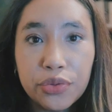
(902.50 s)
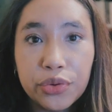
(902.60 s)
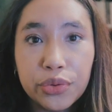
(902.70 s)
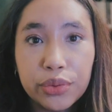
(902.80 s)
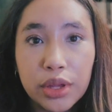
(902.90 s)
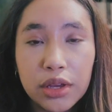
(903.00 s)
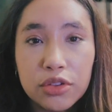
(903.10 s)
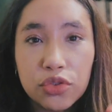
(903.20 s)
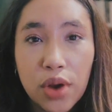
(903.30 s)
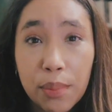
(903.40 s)
through like a
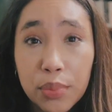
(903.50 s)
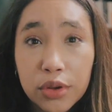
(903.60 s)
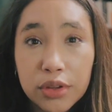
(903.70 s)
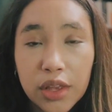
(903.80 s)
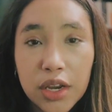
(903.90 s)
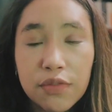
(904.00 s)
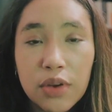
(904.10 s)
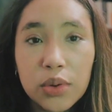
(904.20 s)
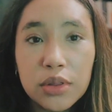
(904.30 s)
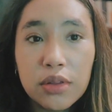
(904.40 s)
scrapbook that he
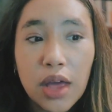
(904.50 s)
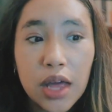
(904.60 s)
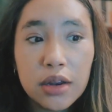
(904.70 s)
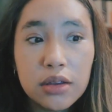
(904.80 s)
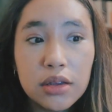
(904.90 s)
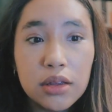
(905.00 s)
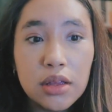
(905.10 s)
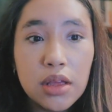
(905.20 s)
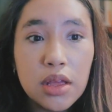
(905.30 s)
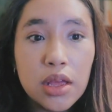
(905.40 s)
found in the attic,
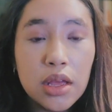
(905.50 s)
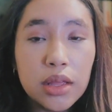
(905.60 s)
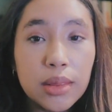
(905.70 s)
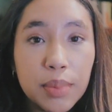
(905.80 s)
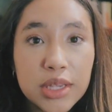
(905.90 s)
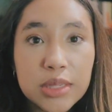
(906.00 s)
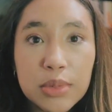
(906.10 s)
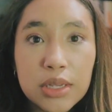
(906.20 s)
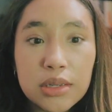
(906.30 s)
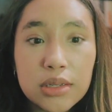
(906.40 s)
in the
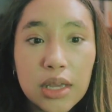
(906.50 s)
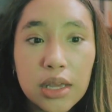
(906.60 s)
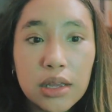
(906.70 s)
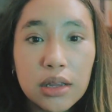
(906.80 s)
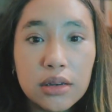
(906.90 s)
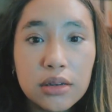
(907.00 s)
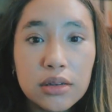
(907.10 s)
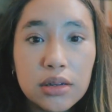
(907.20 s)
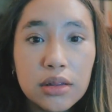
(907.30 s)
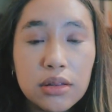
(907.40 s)
basement, and
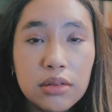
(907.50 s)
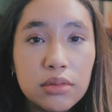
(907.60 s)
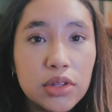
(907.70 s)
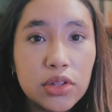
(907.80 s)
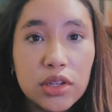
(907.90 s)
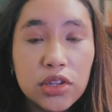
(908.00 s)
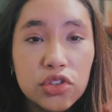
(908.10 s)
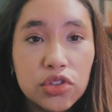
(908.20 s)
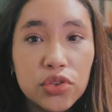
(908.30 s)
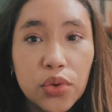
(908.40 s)
he's
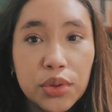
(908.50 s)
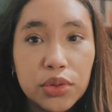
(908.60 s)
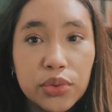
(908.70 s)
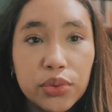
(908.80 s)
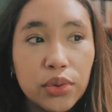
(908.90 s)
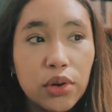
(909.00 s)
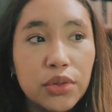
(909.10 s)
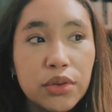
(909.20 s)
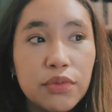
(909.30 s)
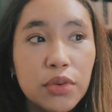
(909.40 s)
just going through all
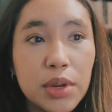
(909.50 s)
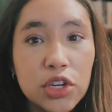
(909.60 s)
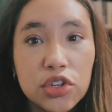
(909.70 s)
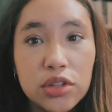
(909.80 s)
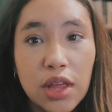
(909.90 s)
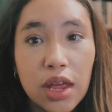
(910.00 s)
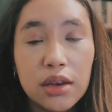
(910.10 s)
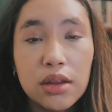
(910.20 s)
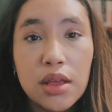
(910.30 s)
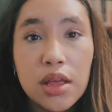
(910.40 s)
the information that
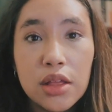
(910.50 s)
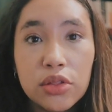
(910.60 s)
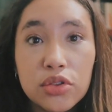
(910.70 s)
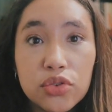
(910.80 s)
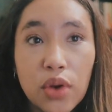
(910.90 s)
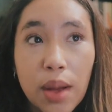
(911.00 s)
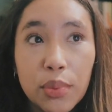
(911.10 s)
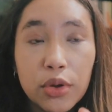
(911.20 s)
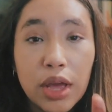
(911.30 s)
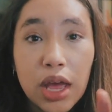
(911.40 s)
the
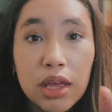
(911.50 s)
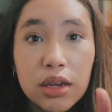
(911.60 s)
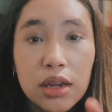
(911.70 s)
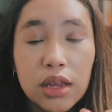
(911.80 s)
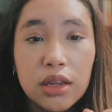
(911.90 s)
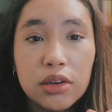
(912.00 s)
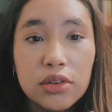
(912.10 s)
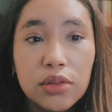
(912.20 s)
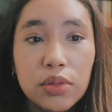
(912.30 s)
scrapbook had, and